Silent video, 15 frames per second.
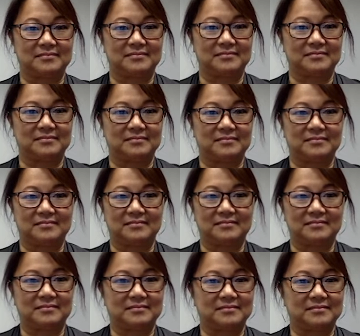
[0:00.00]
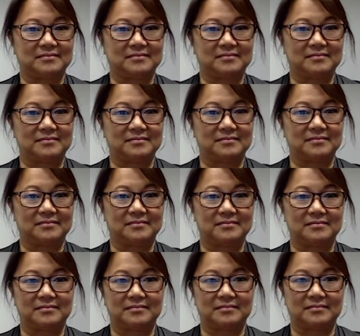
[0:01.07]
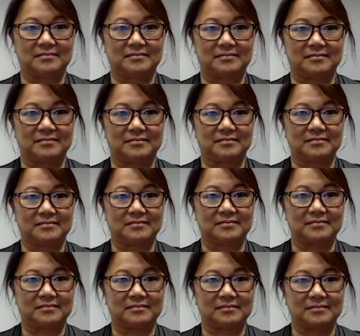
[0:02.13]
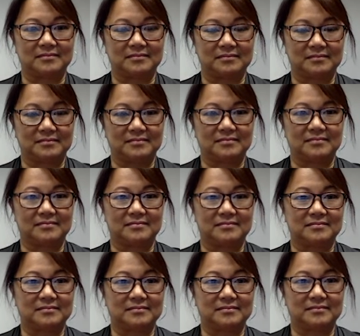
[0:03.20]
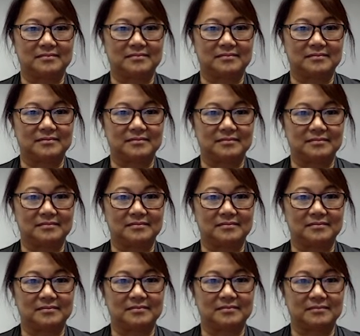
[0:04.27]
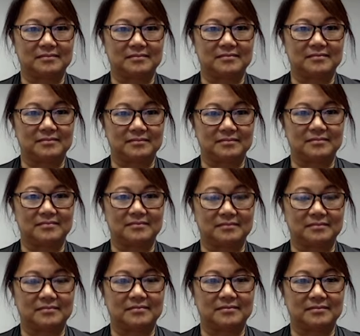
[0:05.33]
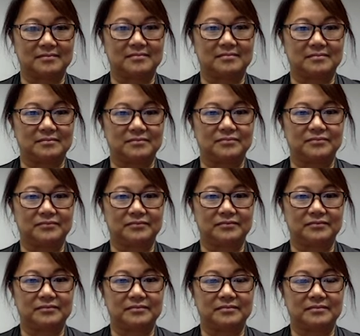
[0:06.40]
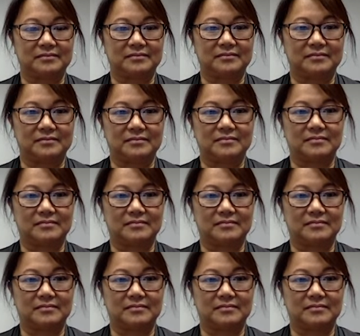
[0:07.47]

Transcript: The person shown says nothing.